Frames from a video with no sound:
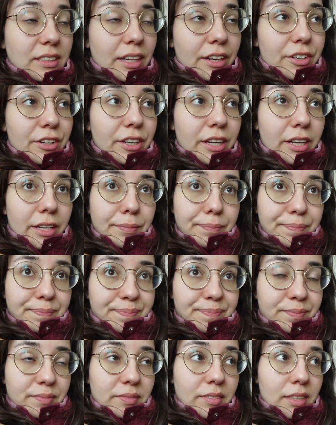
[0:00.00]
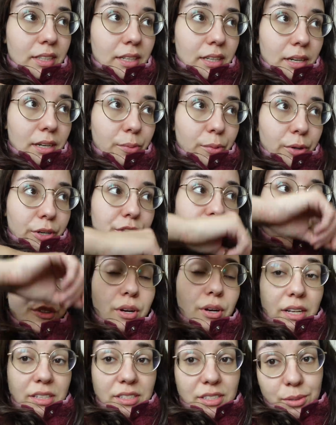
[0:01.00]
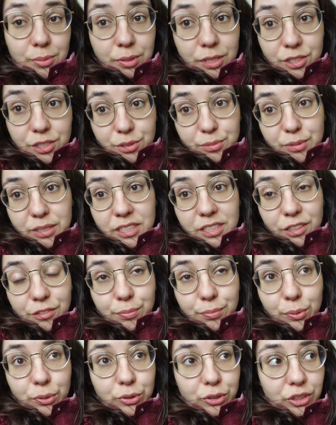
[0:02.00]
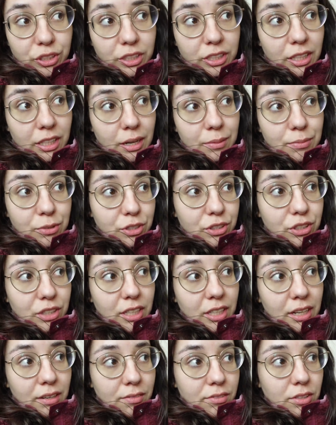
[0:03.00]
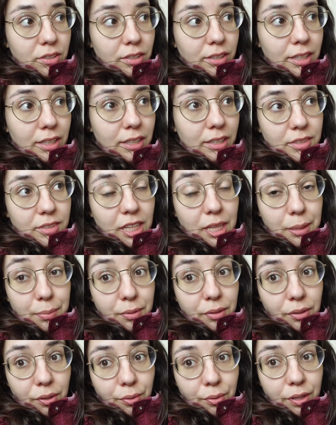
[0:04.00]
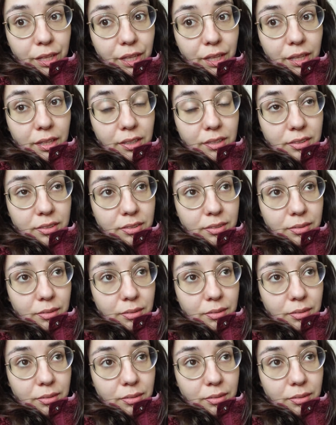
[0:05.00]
Saturday. I want to do, I still want to do my self-portrait. I'm just going to have to like keep it low-key.